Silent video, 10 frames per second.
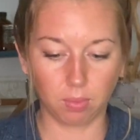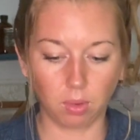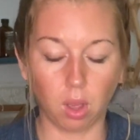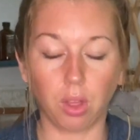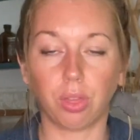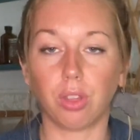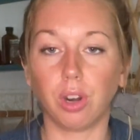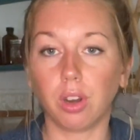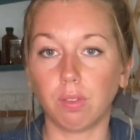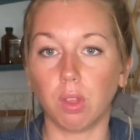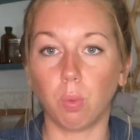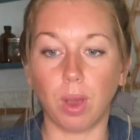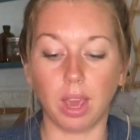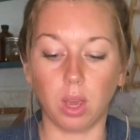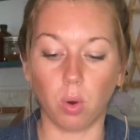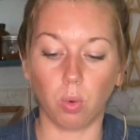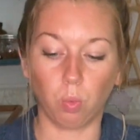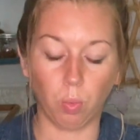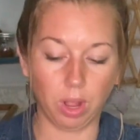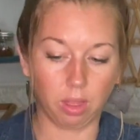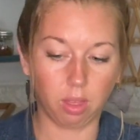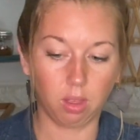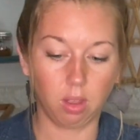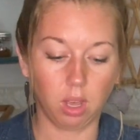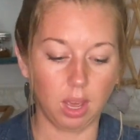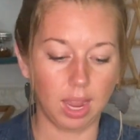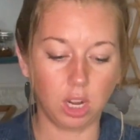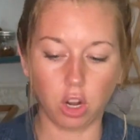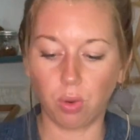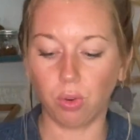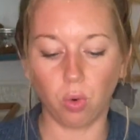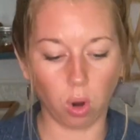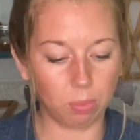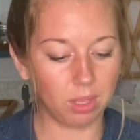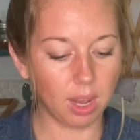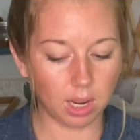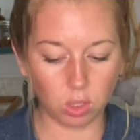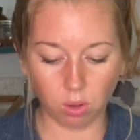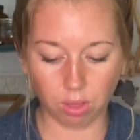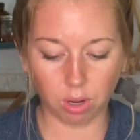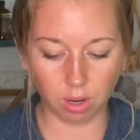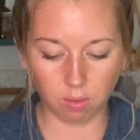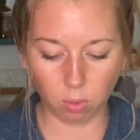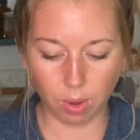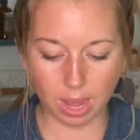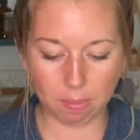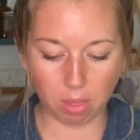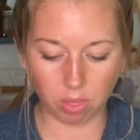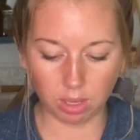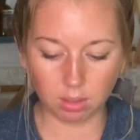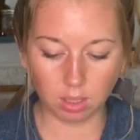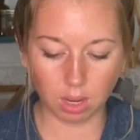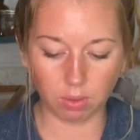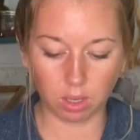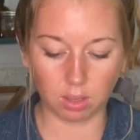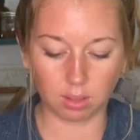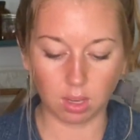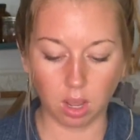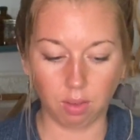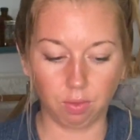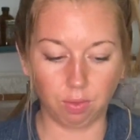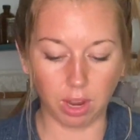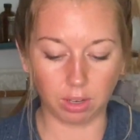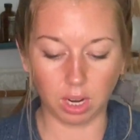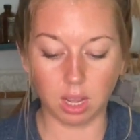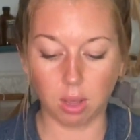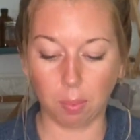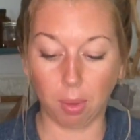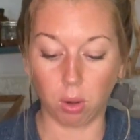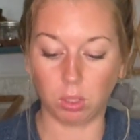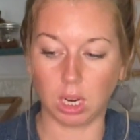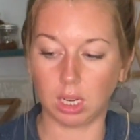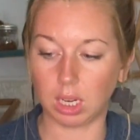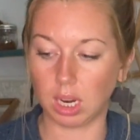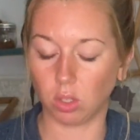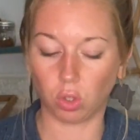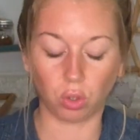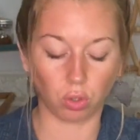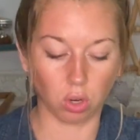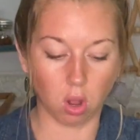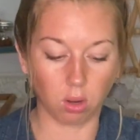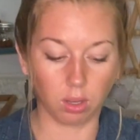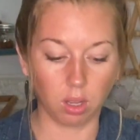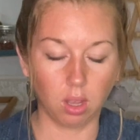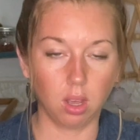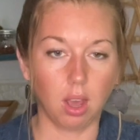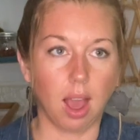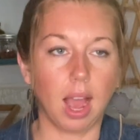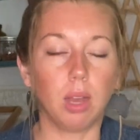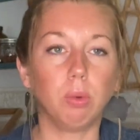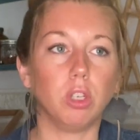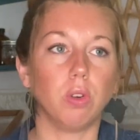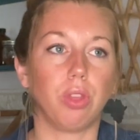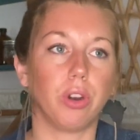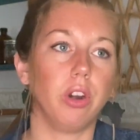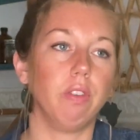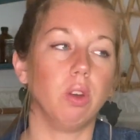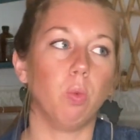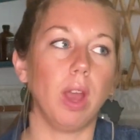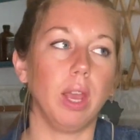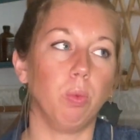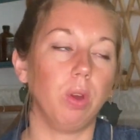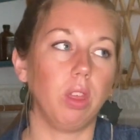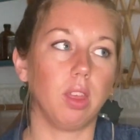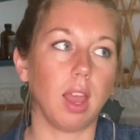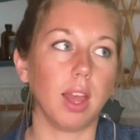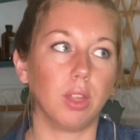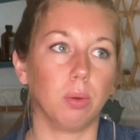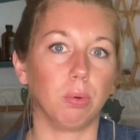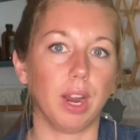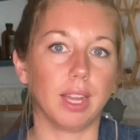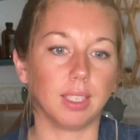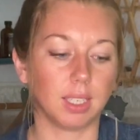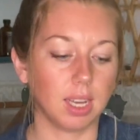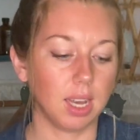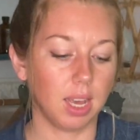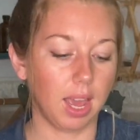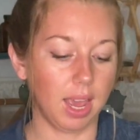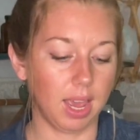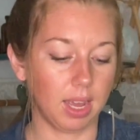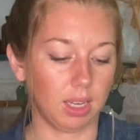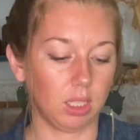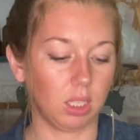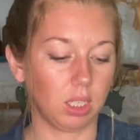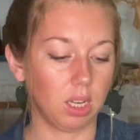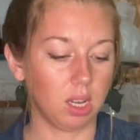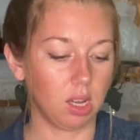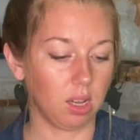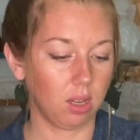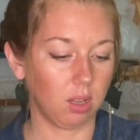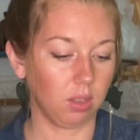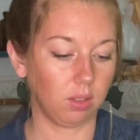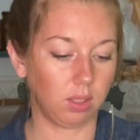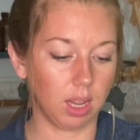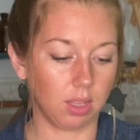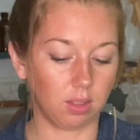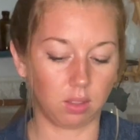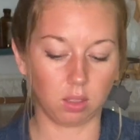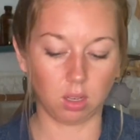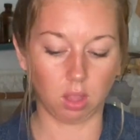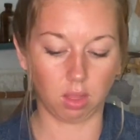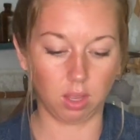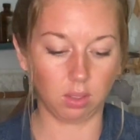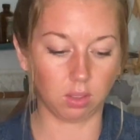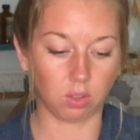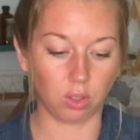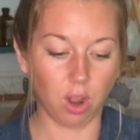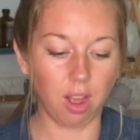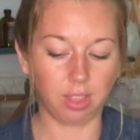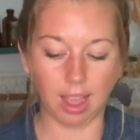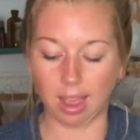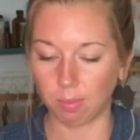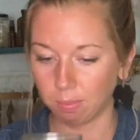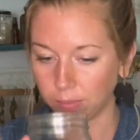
1/3 of the way with, and you know, normally I do 1/3 of the way, but this stuff is very potent and strong. I would do 1/3 of the way with the other brand, and since this is not that,